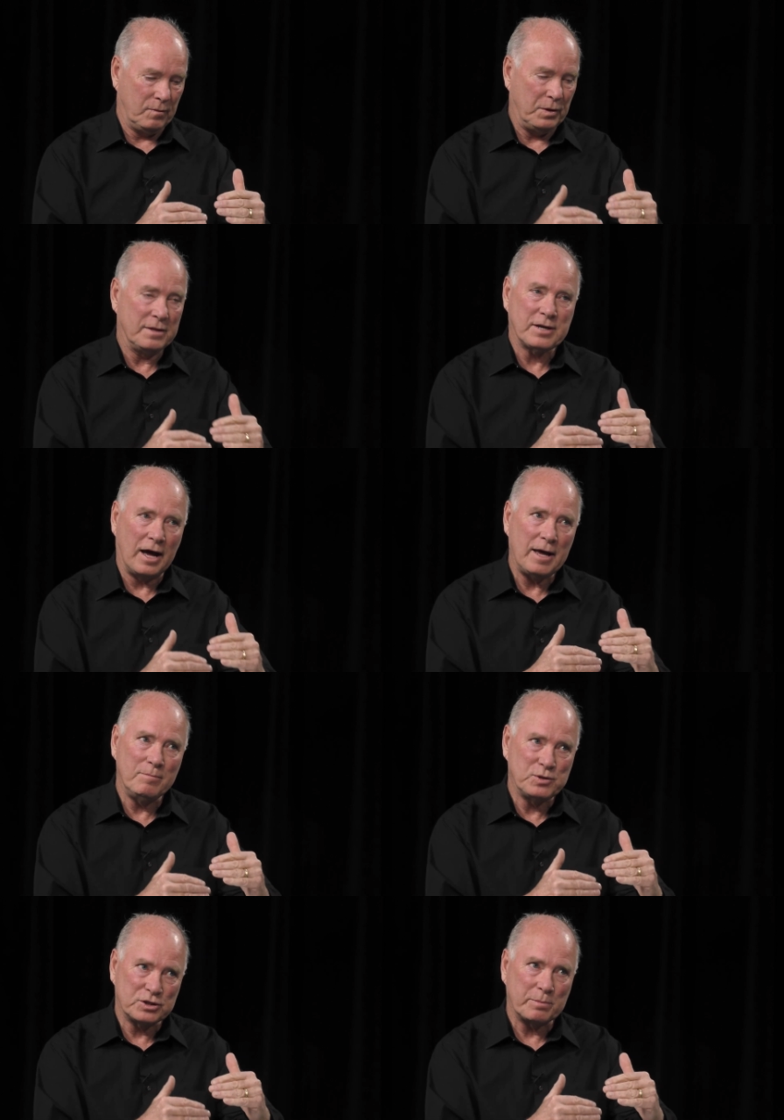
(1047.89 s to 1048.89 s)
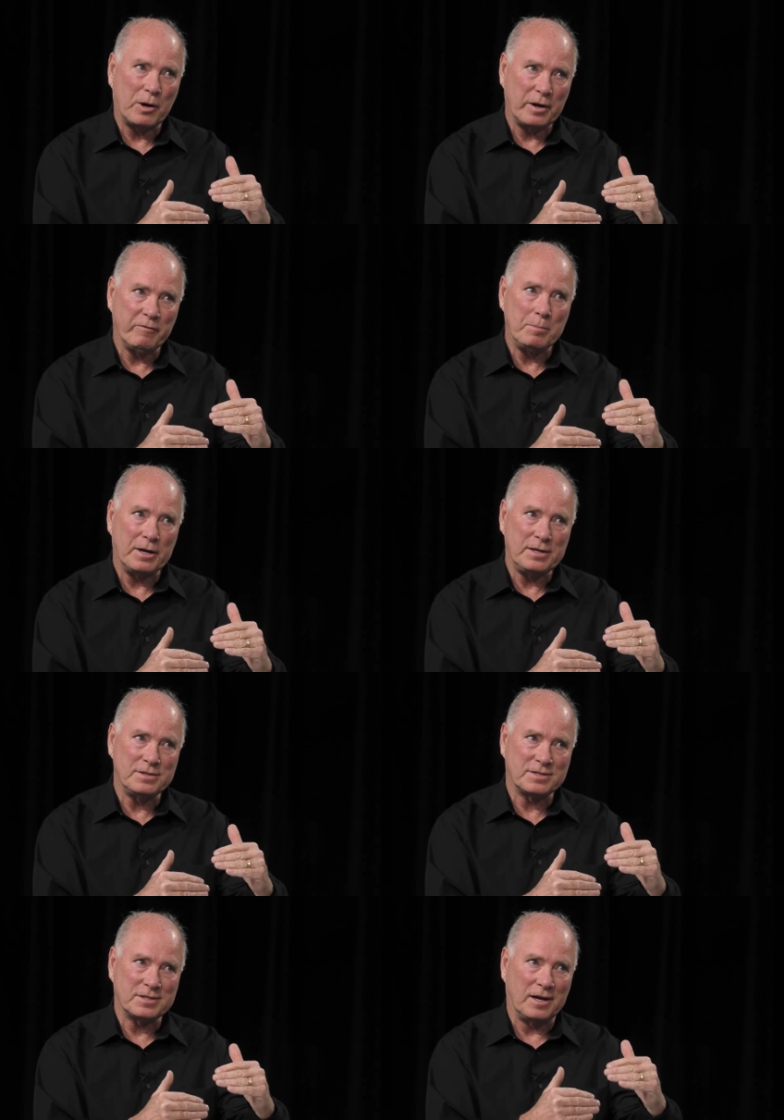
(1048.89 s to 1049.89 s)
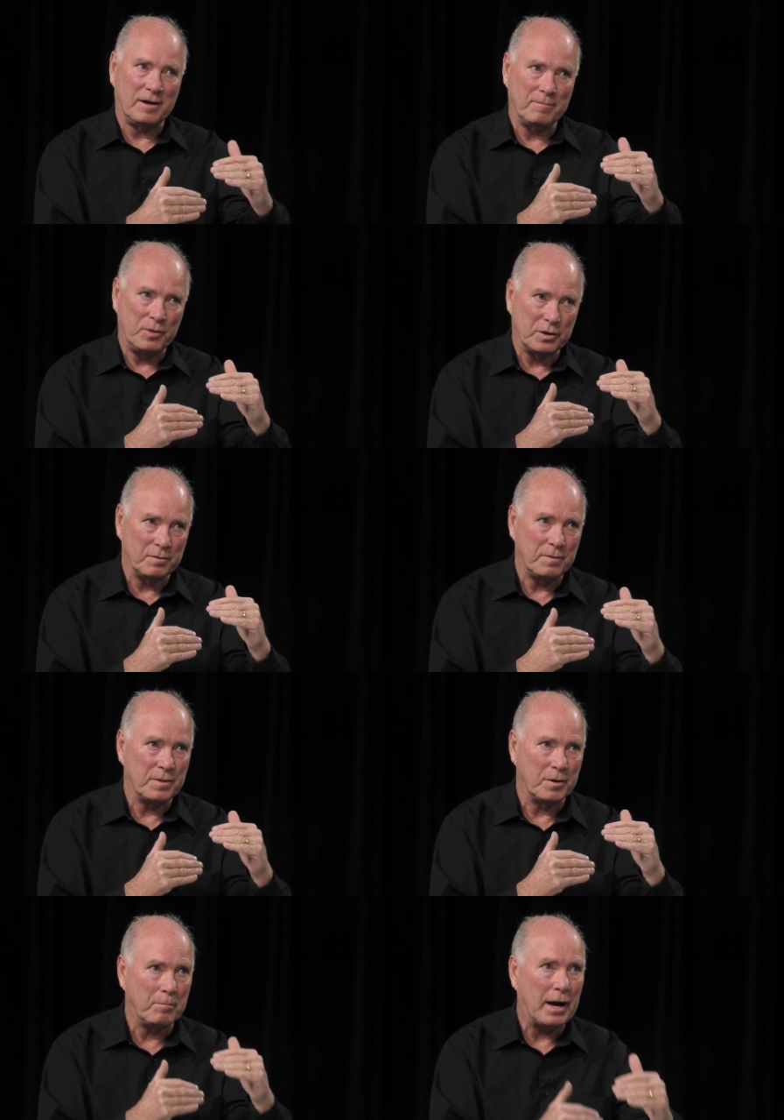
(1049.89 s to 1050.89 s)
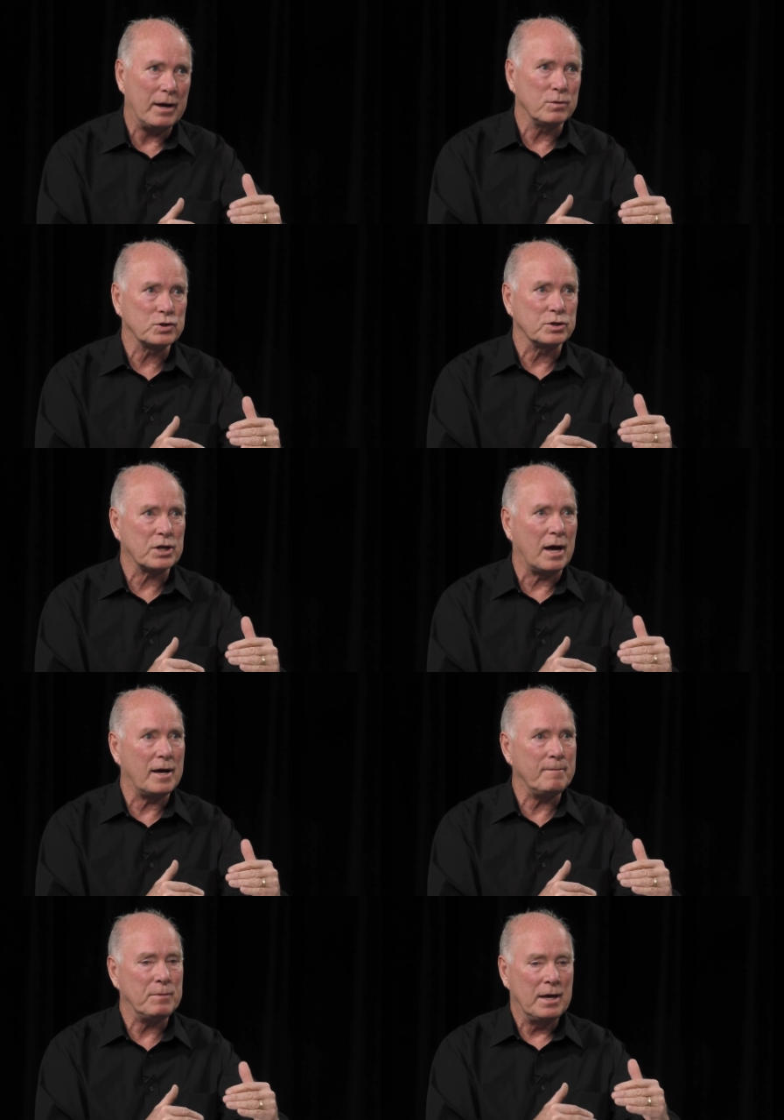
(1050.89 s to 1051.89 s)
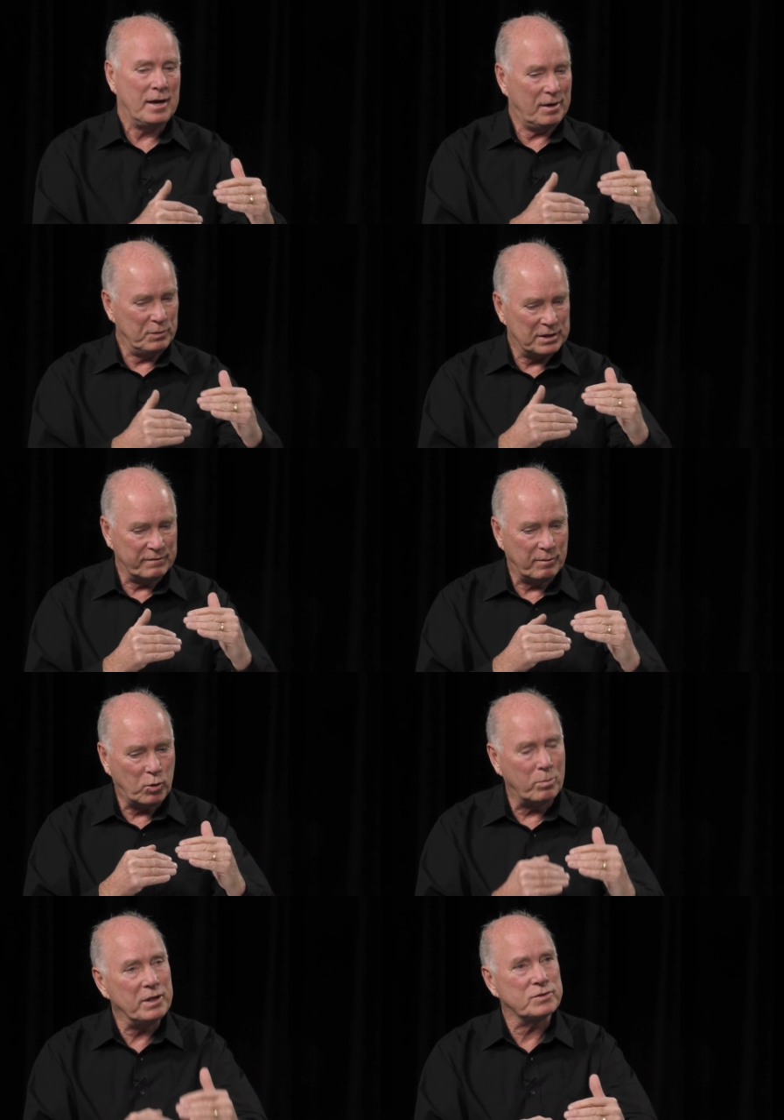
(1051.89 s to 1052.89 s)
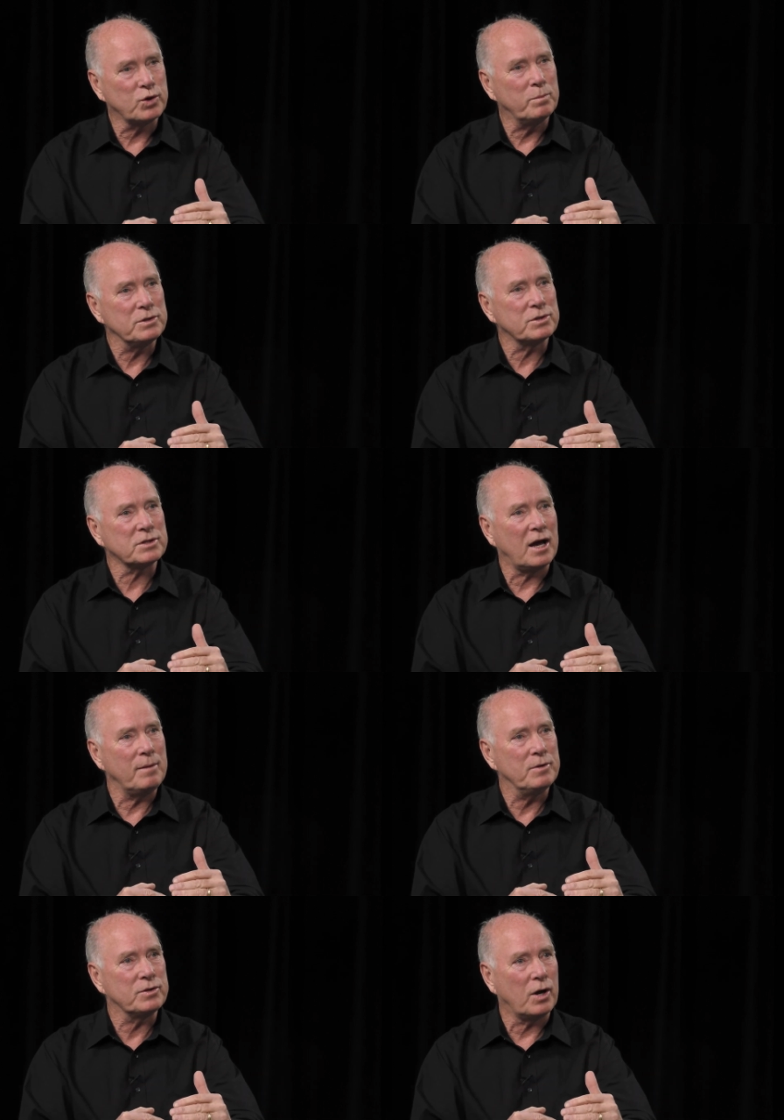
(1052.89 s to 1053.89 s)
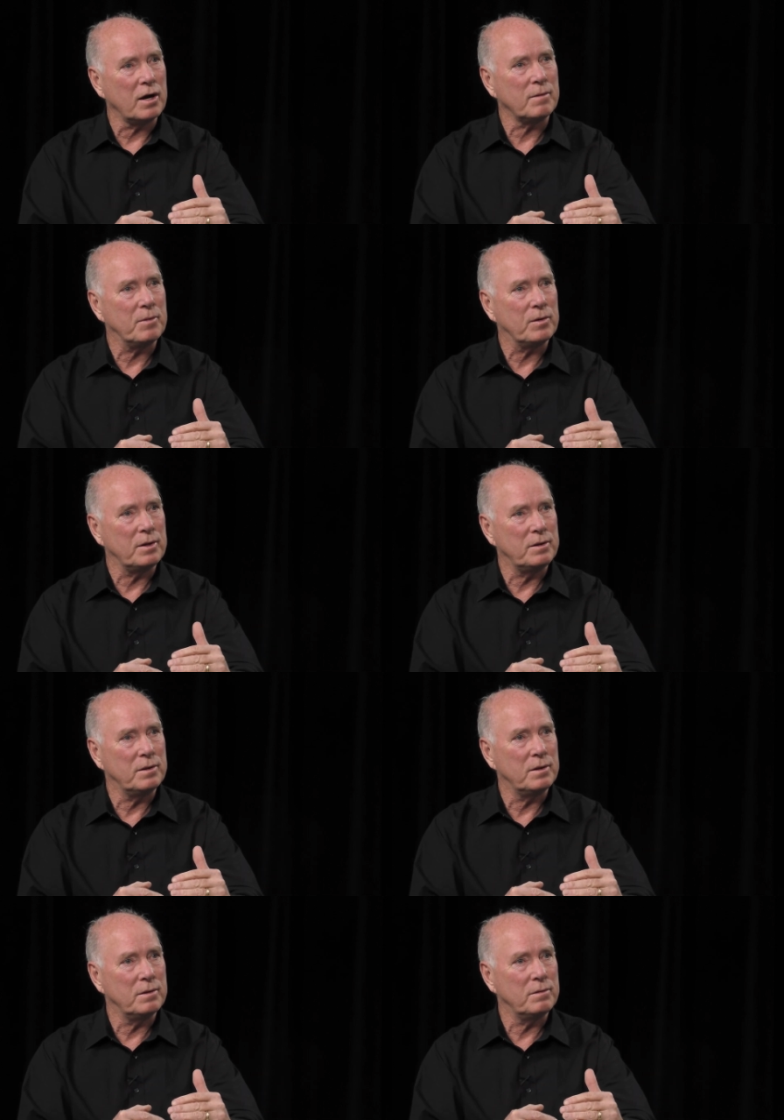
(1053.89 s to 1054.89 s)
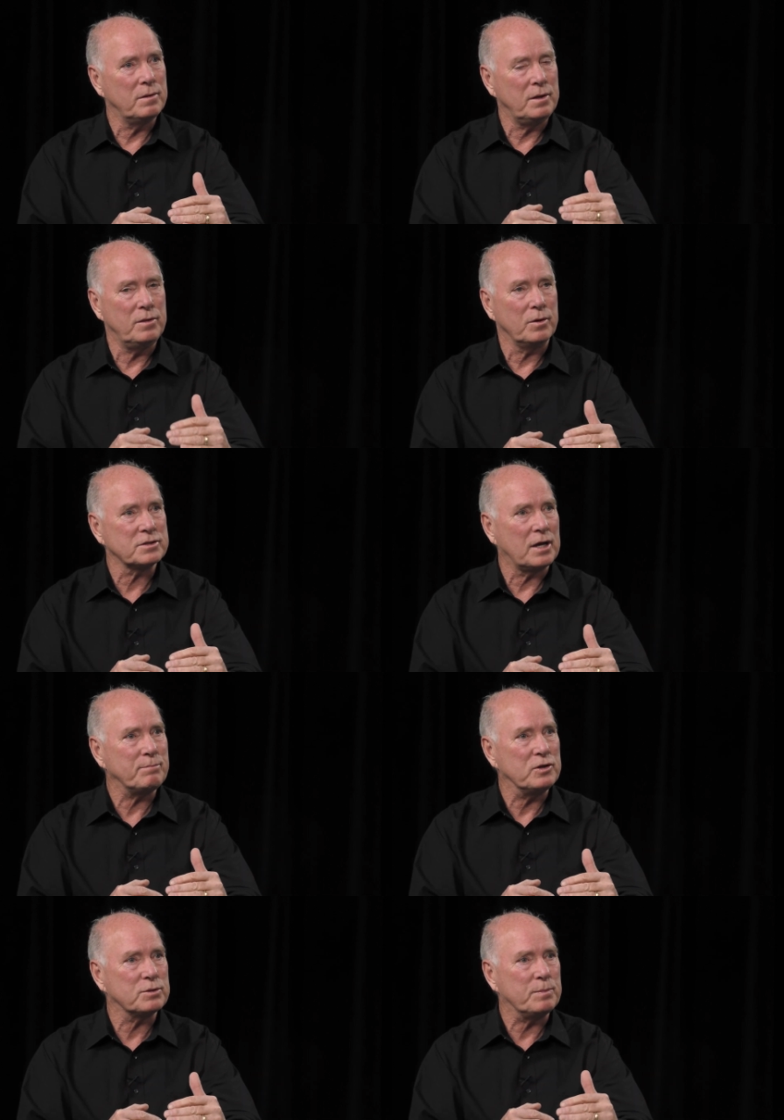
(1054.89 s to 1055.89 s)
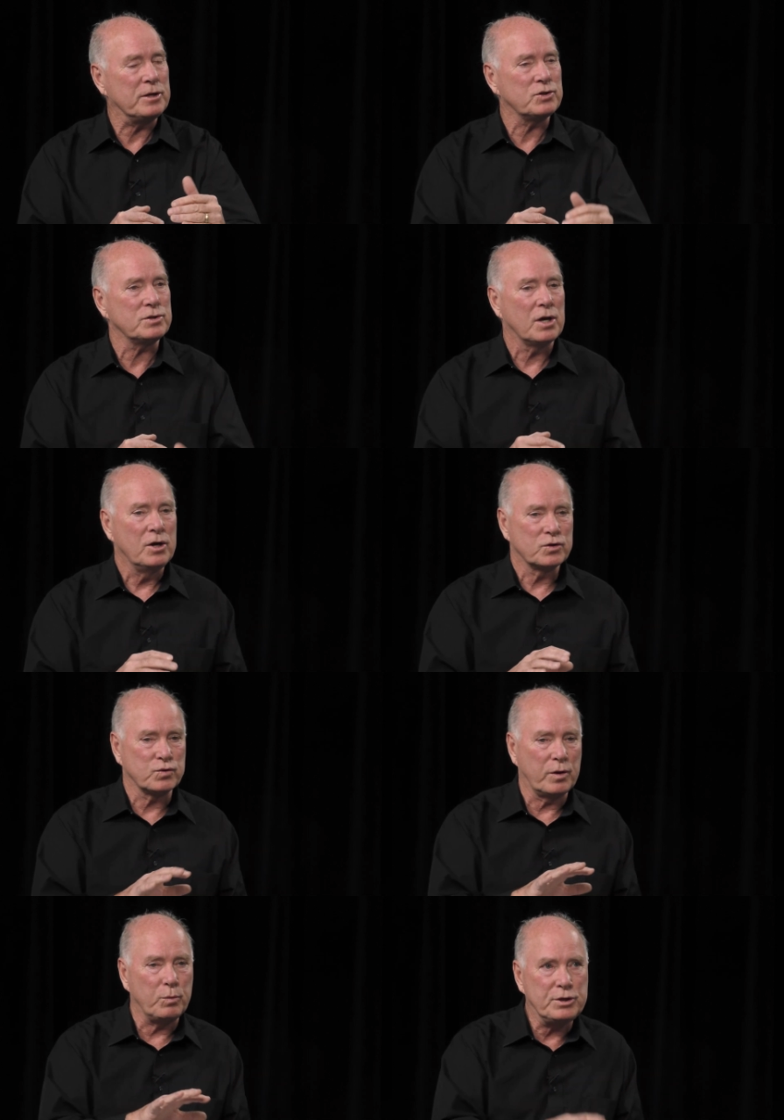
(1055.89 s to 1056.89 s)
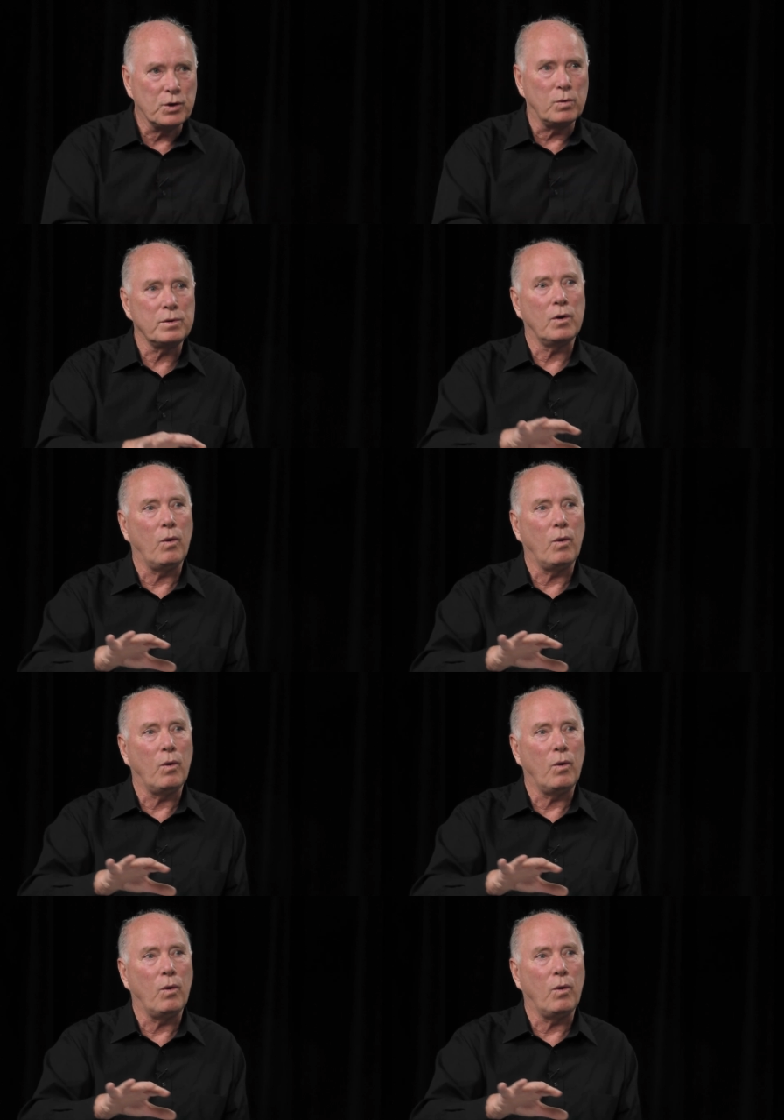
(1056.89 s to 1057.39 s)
we time just about everybody's um, their their bios are timed, and we give them only so much time to talk about in uh, in their acceptance speeches, so that we don't